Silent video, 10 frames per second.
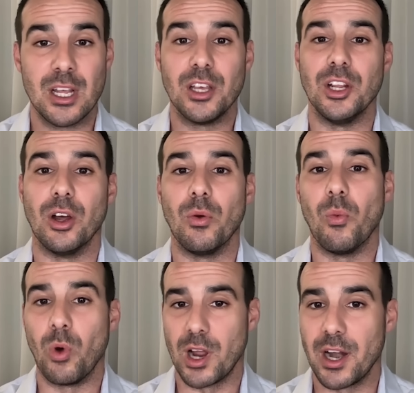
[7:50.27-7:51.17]

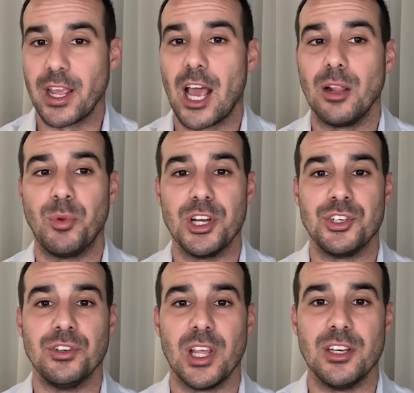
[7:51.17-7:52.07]
what kind of
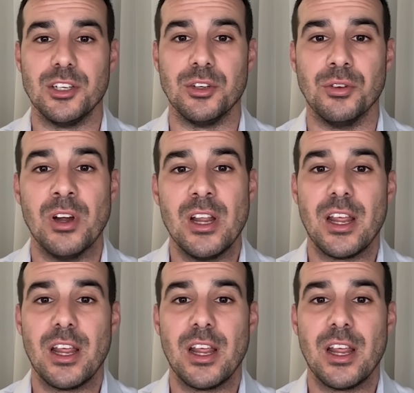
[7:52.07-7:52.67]
calibration do they do,